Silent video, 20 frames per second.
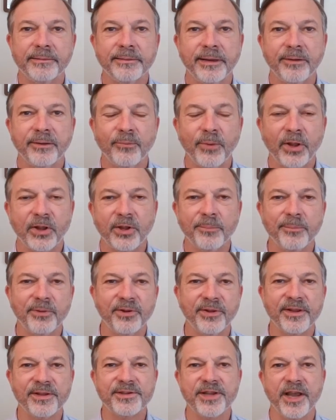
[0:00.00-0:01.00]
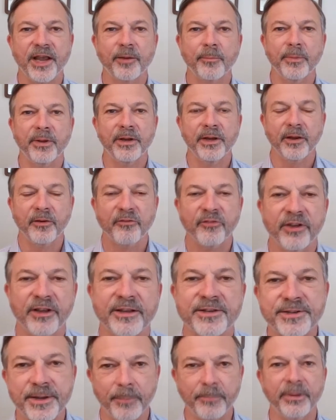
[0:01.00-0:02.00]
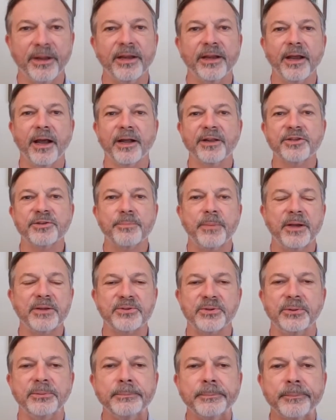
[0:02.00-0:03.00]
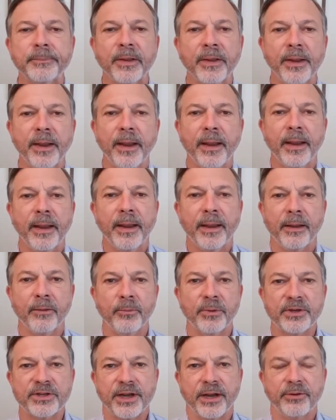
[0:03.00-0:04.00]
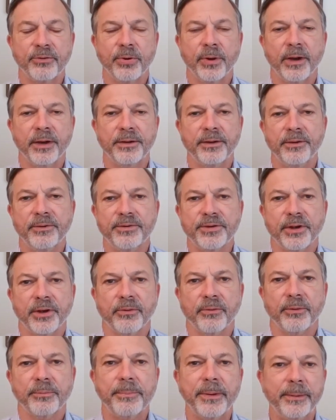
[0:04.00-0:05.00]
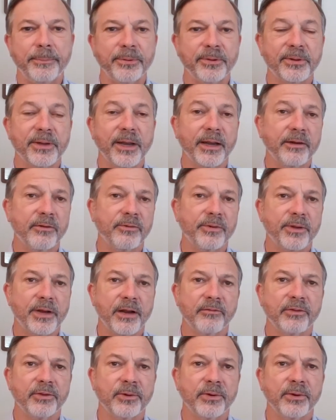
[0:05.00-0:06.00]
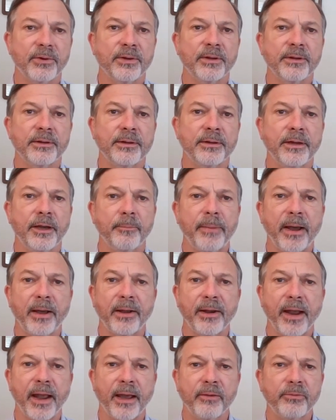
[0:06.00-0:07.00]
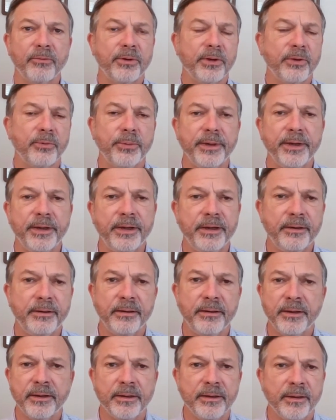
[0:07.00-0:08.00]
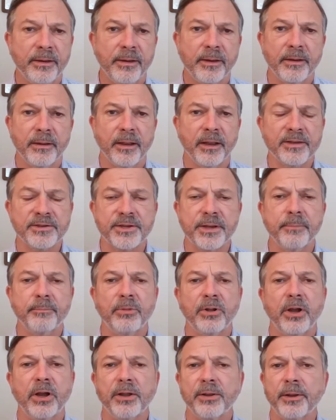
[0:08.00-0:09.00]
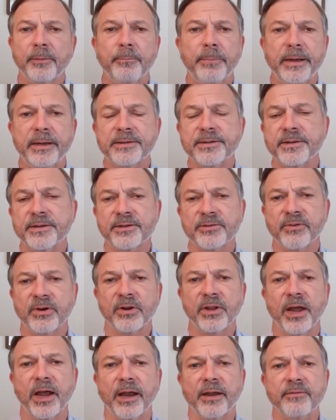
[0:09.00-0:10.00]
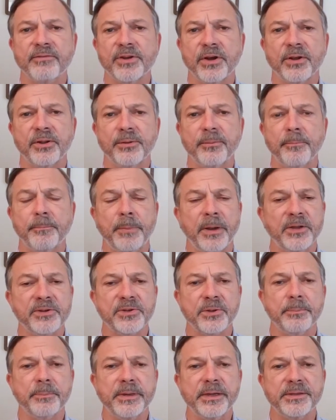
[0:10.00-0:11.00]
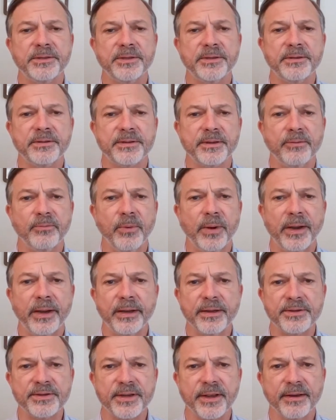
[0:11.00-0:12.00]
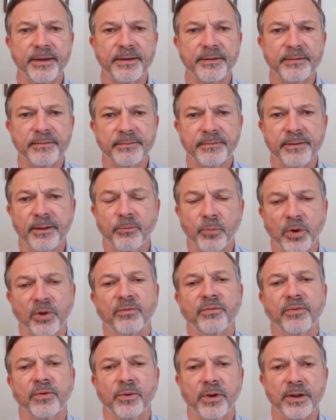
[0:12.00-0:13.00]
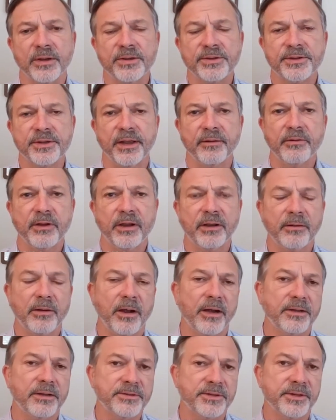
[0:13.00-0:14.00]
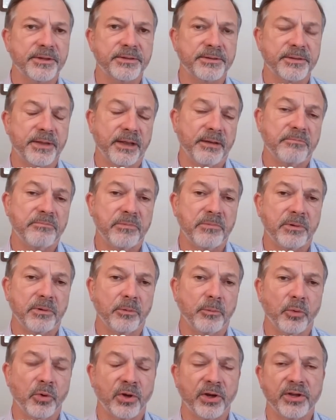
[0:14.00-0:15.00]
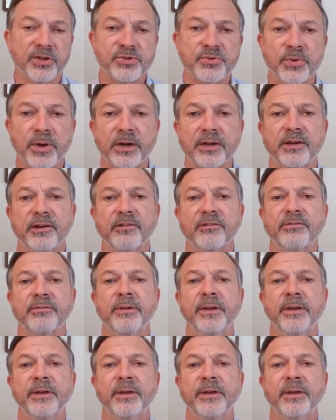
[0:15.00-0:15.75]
and welcome to this segment of Assembling God's Puzzle, in which I try to share with people kind of what I've learned about how do we assemble all the pieces of our lives, all the puzzle pieces in ways that work for us, that cause us, that are more constructive